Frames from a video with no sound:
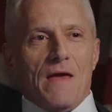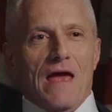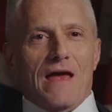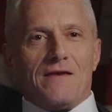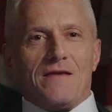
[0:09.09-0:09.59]

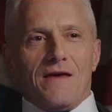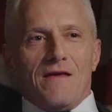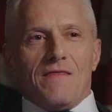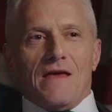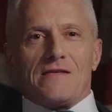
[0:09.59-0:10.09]
and
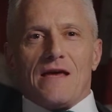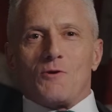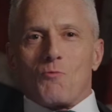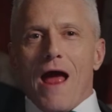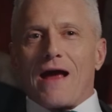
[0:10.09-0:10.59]
they tend
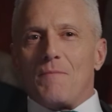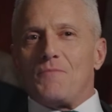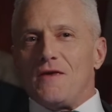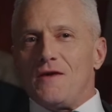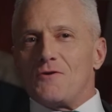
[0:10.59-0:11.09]
to rack
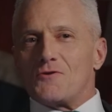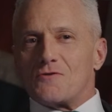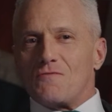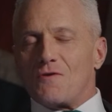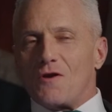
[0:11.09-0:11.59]
up the
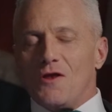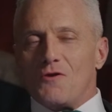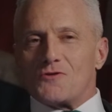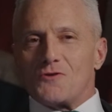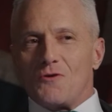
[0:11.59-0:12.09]
years, you
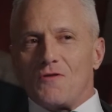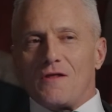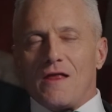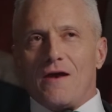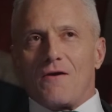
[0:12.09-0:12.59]
know, sooner
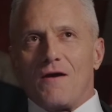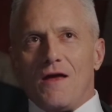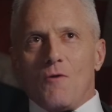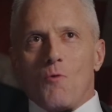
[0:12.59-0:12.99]
than later.